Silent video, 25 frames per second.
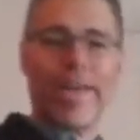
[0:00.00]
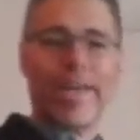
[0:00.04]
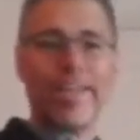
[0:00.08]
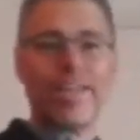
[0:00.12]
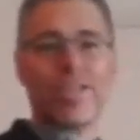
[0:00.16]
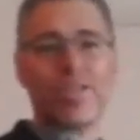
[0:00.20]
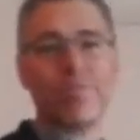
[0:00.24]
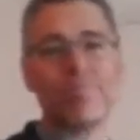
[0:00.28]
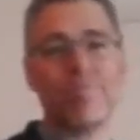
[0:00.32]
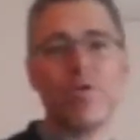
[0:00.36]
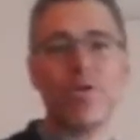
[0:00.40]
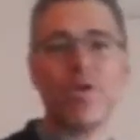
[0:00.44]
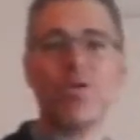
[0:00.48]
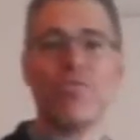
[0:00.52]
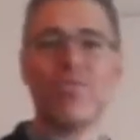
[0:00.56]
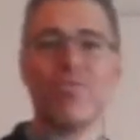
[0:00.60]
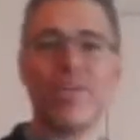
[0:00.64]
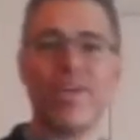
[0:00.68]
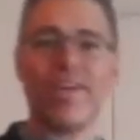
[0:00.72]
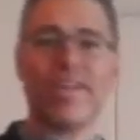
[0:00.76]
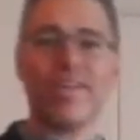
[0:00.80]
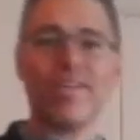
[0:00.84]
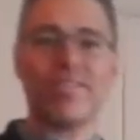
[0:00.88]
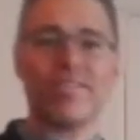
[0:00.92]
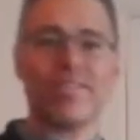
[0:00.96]
each move
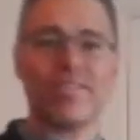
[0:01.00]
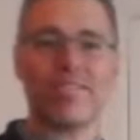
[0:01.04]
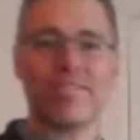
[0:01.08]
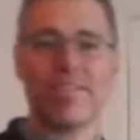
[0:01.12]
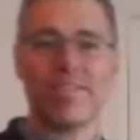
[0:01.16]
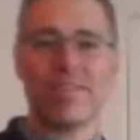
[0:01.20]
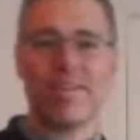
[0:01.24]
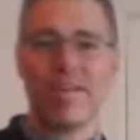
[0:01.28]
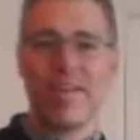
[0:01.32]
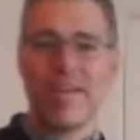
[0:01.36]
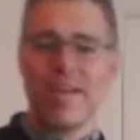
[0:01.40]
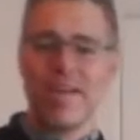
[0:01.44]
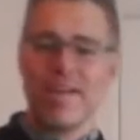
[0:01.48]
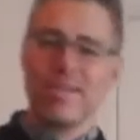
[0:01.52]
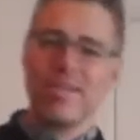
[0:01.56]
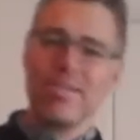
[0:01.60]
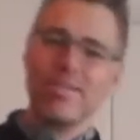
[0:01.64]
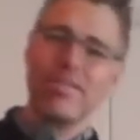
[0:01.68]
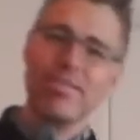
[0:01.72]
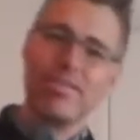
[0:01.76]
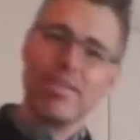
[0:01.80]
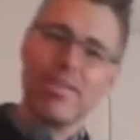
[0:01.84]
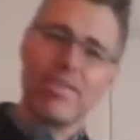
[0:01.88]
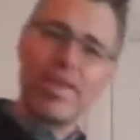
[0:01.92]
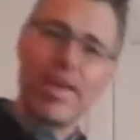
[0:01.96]
is
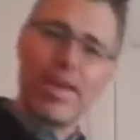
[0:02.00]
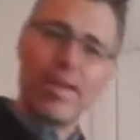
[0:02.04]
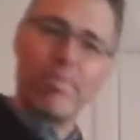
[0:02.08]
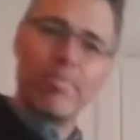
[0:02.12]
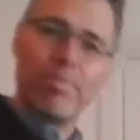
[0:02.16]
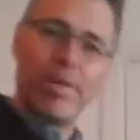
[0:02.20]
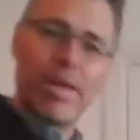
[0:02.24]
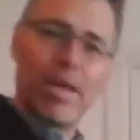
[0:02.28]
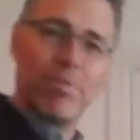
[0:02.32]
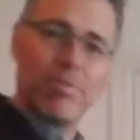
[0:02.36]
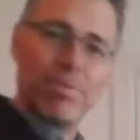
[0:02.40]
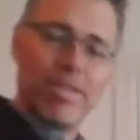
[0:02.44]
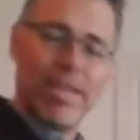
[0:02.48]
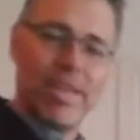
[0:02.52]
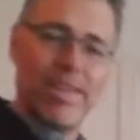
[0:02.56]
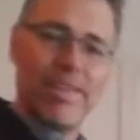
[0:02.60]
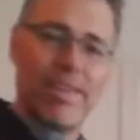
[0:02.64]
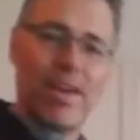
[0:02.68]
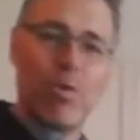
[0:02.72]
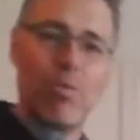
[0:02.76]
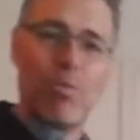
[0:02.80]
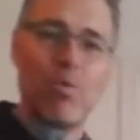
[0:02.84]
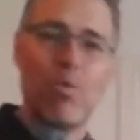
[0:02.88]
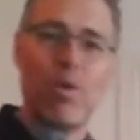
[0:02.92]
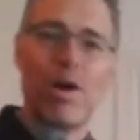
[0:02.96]
to then be able to hit
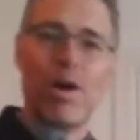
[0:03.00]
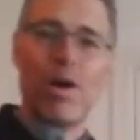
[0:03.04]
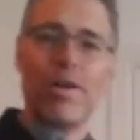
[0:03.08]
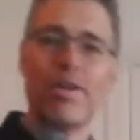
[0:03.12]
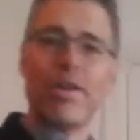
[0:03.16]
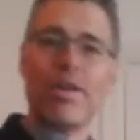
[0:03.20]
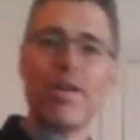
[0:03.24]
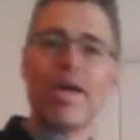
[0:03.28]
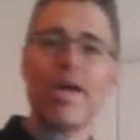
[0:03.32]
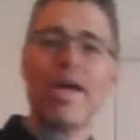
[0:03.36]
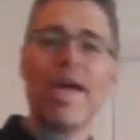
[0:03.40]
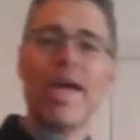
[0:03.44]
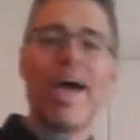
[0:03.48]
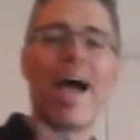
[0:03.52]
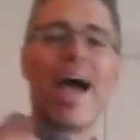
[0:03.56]
that 1.